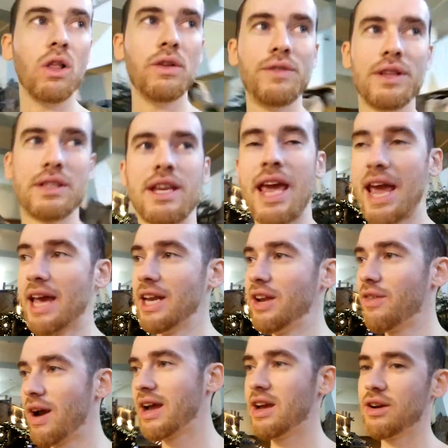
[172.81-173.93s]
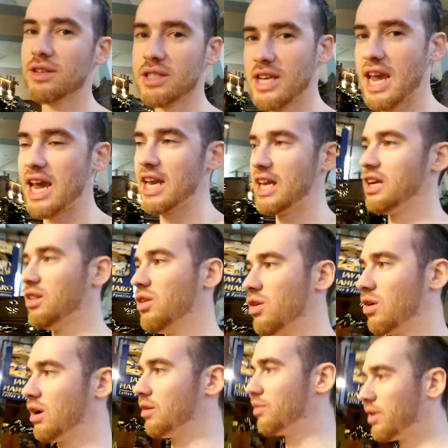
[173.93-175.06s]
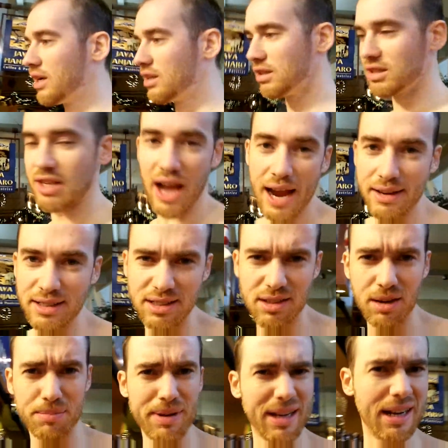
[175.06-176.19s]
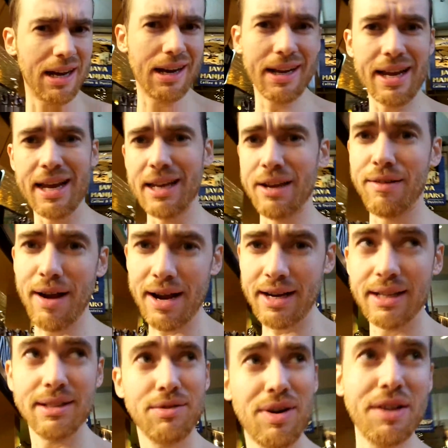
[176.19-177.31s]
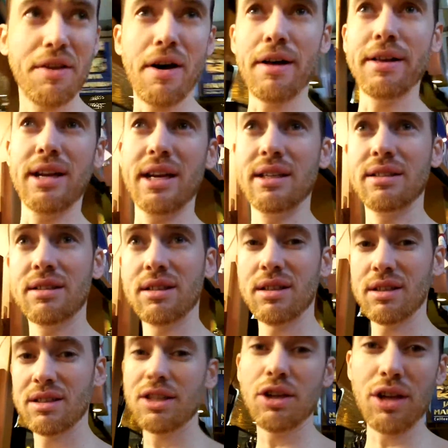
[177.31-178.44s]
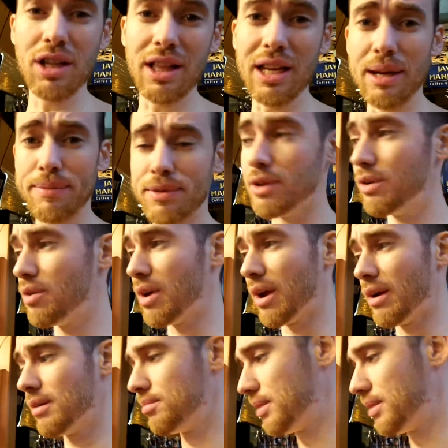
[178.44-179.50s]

all of this candy right here. It's candy galore, and what a good time to start picking out on candy, right? Is around the holidays. Sending clean up for the new year,